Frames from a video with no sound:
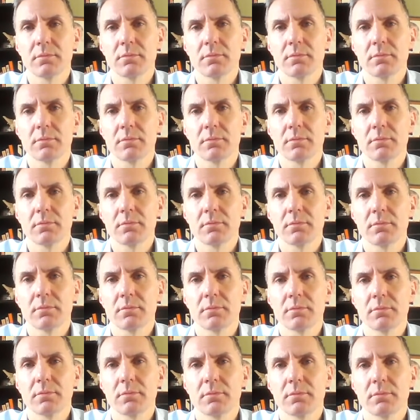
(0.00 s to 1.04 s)

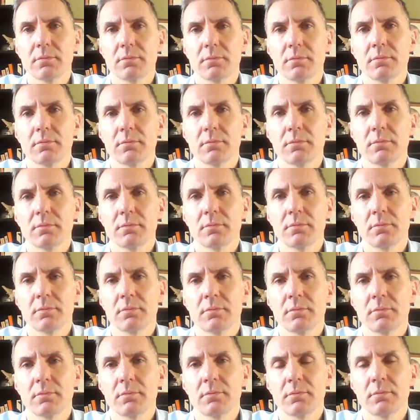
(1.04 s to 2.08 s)

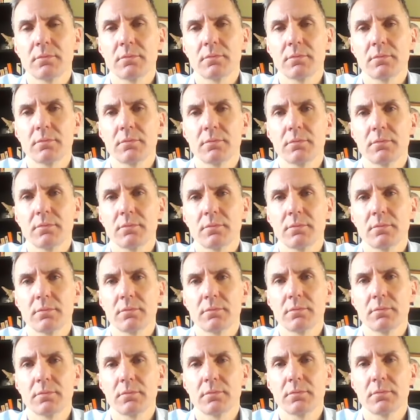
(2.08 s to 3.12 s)

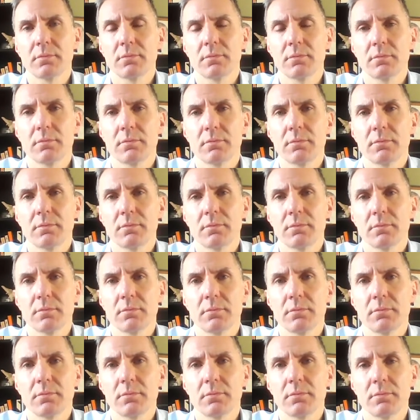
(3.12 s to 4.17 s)

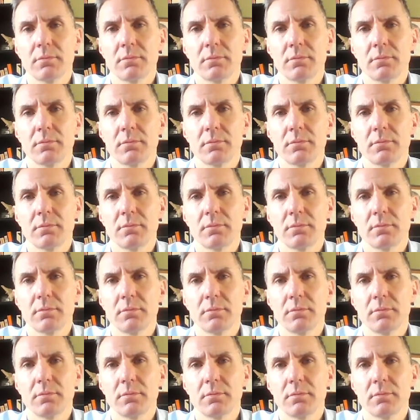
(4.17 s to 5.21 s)

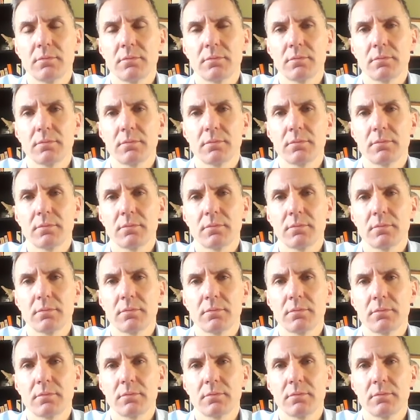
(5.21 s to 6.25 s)

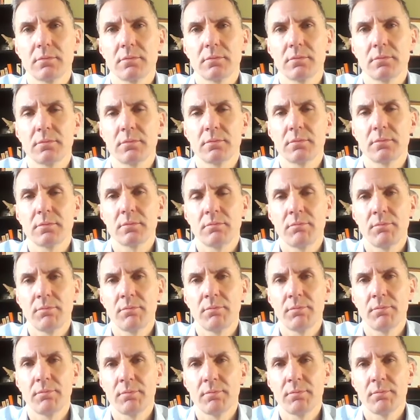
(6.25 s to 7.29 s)

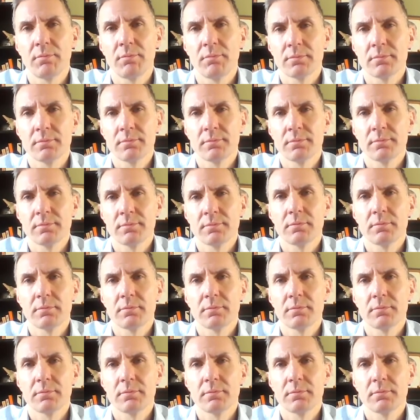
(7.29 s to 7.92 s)
No words are spoken by the person on screen.